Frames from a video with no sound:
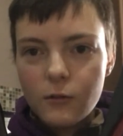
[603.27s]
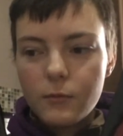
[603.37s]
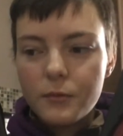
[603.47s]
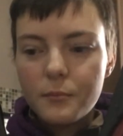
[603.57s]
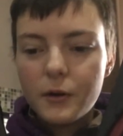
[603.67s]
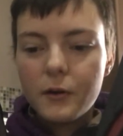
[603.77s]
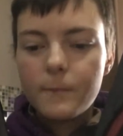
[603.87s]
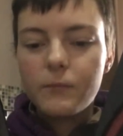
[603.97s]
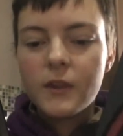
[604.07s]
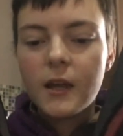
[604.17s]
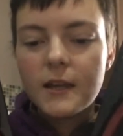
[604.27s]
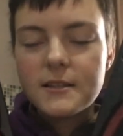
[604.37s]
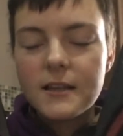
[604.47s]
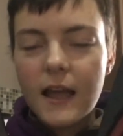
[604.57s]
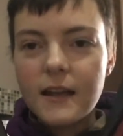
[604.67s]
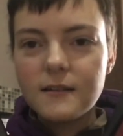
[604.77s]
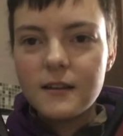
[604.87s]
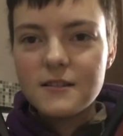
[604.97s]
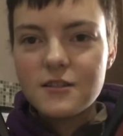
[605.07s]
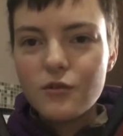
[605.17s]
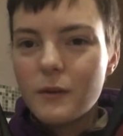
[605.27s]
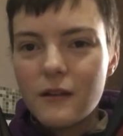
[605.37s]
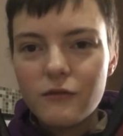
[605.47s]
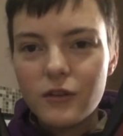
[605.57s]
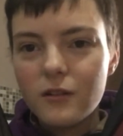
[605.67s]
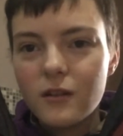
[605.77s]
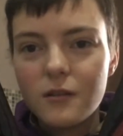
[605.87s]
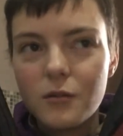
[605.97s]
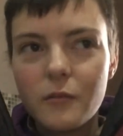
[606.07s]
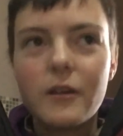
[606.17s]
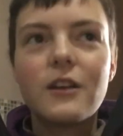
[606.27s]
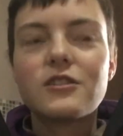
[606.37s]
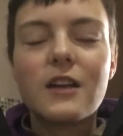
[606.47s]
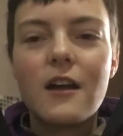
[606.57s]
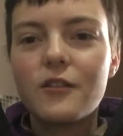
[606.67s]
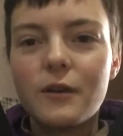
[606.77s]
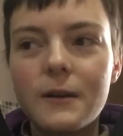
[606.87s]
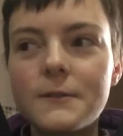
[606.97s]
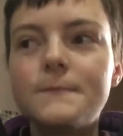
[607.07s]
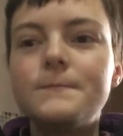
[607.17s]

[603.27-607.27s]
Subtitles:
up, but it's too painful at the moment. I just can't do it.